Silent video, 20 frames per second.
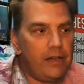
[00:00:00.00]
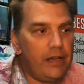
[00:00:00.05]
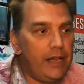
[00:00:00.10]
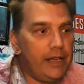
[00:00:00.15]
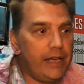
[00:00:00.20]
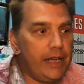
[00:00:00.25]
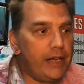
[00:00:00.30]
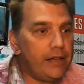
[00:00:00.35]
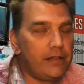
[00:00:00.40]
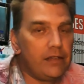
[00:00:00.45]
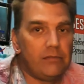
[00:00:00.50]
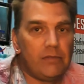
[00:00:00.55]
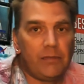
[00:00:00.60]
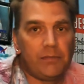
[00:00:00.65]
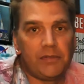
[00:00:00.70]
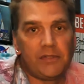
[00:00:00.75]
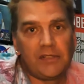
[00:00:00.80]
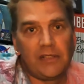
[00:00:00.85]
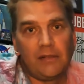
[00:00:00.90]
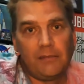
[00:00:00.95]
I got to come up
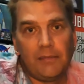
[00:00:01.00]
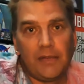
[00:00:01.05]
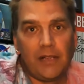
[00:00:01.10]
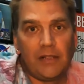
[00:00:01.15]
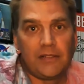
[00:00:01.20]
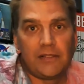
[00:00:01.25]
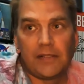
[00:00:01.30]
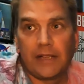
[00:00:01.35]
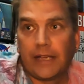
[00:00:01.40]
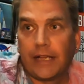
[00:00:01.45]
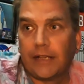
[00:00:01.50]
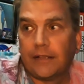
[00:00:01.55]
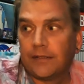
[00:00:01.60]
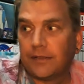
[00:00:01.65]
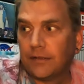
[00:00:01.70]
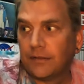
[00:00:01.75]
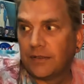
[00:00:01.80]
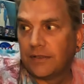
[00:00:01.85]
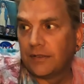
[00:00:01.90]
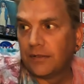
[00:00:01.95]
with something else I got to
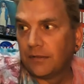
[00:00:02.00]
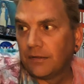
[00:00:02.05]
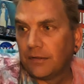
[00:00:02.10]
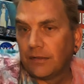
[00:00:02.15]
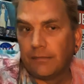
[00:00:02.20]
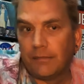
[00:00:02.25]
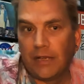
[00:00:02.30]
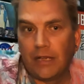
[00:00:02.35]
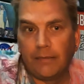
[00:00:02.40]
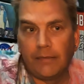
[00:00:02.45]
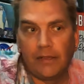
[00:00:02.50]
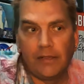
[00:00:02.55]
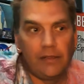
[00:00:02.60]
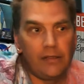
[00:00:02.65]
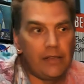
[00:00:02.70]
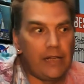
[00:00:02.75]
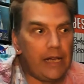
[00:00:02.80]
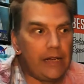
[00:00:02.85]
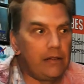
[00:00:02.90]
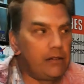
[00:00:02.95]
do soon.
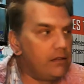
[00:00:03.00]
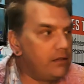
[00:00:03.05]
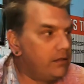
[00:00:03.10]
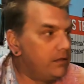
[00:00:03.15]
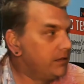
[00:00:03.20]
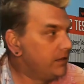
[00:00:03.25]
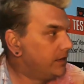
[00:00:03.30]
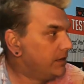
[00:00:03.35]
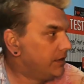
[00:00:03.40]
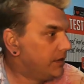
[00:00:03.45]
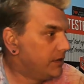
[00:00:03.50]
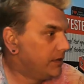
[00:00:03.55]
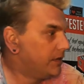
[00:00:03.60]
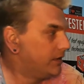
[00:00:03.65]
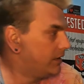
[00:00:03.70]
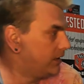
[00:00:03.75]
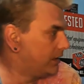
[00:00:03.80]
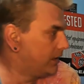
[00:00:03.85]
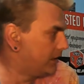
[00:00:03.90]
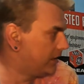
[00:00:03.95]
Maybe, I don't
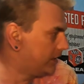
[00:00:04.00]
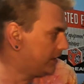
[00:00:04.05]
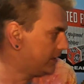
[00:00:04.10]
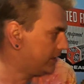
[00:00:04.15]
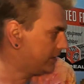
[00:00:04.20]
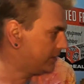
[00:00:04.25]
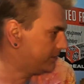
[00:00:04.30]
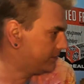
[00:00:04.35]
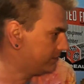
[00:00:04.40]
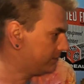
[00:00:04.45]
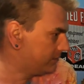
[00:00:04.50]
know.